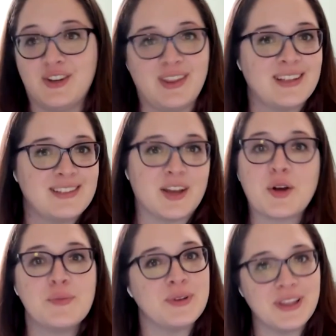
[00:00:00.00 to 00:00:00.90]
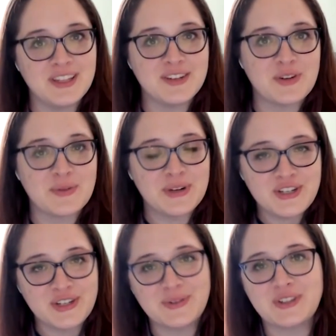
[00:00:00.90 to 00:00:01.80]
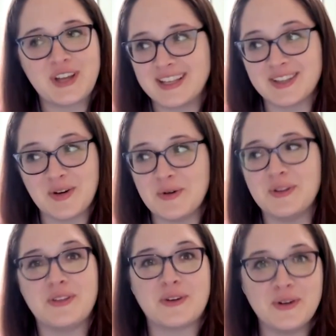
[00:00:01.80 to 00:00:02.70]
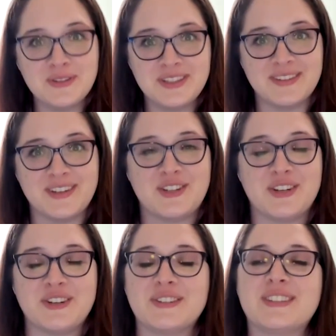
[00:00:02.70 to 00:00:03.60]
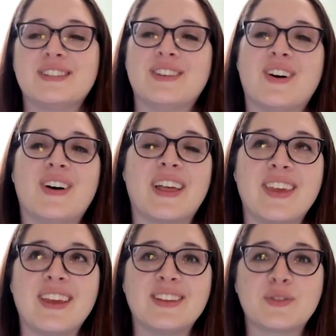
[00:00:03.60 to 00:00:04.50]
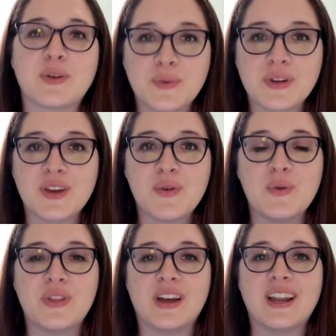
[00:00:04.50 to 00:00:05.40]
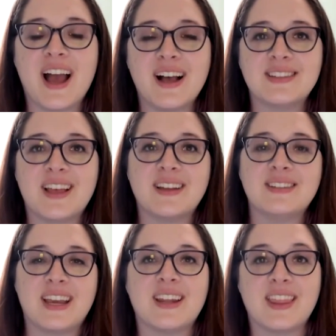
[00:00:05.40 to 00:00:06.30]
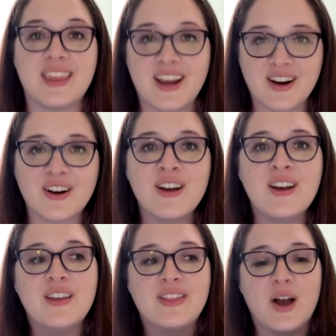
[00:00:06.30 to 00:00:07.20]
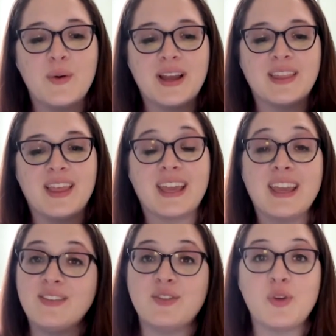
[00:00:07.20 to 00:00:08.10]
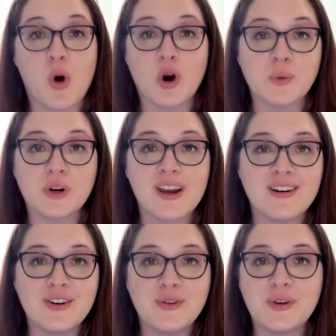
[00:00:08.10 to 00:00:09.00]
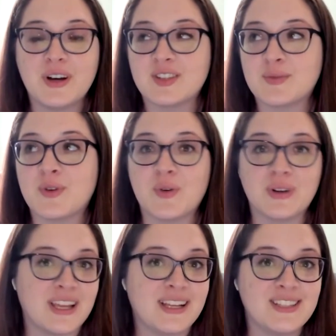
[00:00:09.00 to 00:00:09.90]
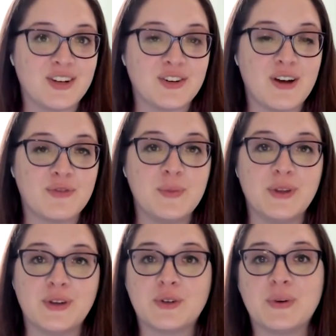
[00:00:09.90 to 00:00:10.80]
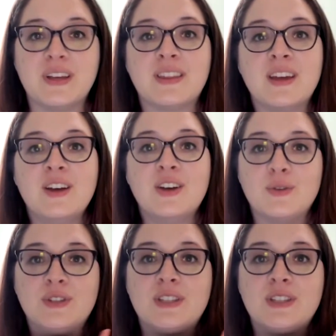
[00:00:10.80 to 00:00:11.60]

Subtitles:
that's a completely different region, which has a whole other host of issues. So I think it's really cool that it has that data there. That way, like, even if you are working on a new customer or lanes that you're not familiar with, you